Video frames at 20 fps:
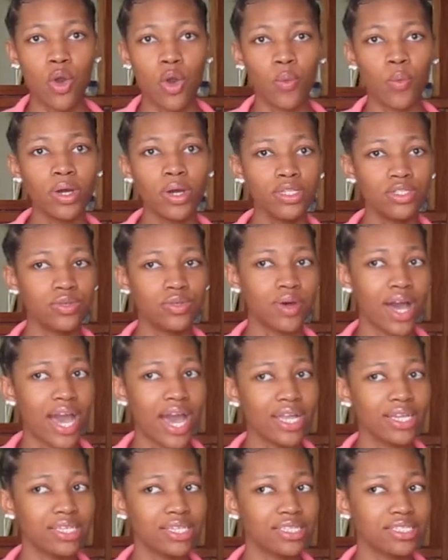what do
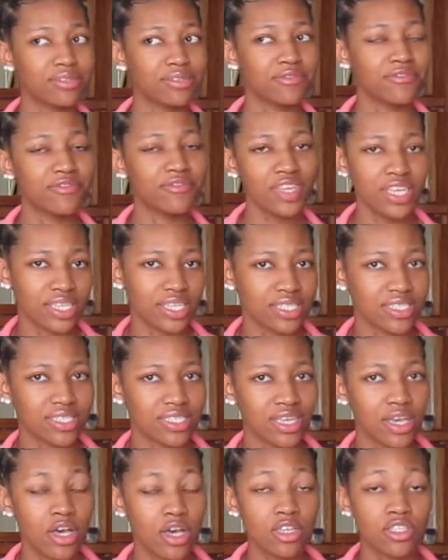I need to fix
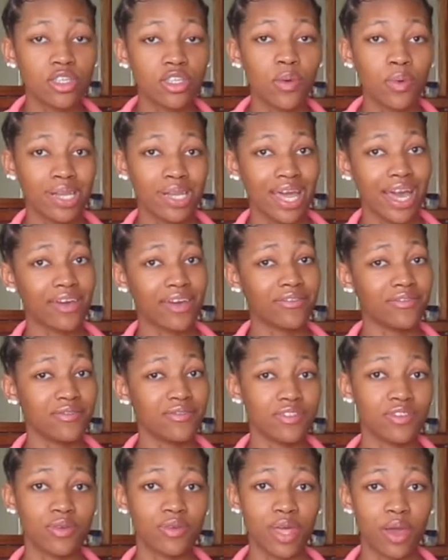so
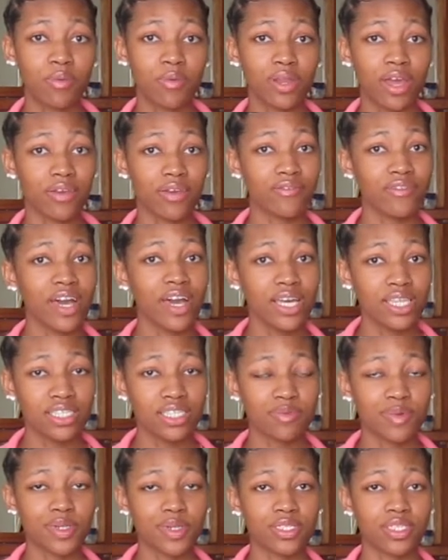that when I find this
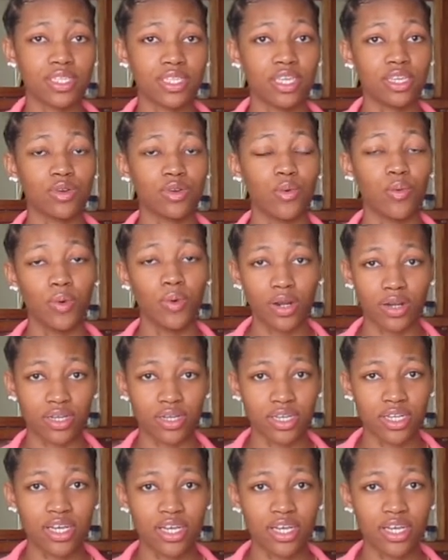person, it'll work?